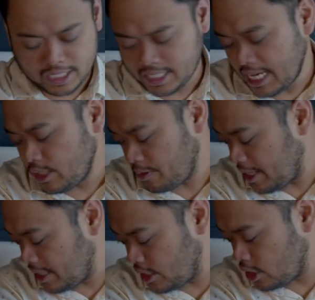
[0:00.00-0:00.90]

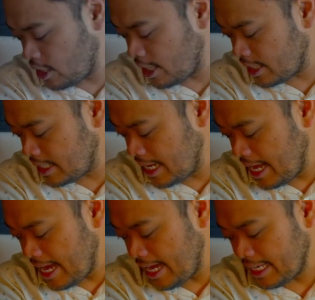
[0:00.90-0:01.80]
saturate the shot,
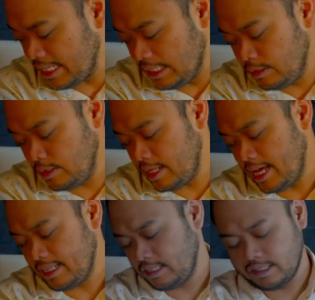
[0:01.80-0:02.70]
I can do
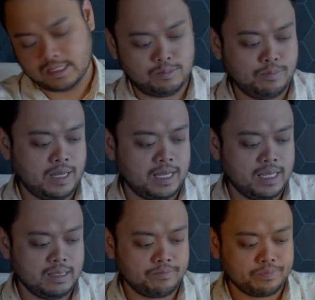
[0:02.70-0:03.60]
that just
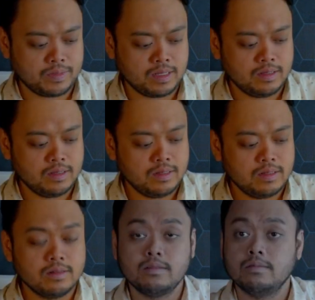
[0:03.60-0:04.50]
by
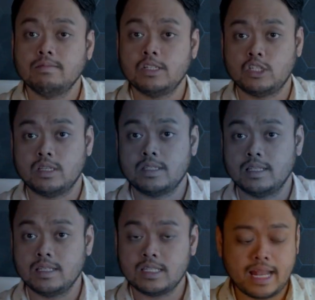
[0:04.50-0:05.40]
adjusting
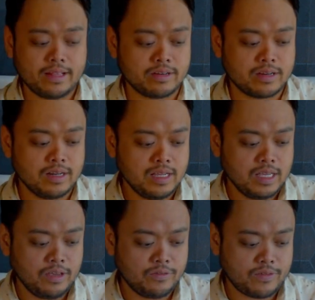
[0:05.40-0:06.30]
the slider. If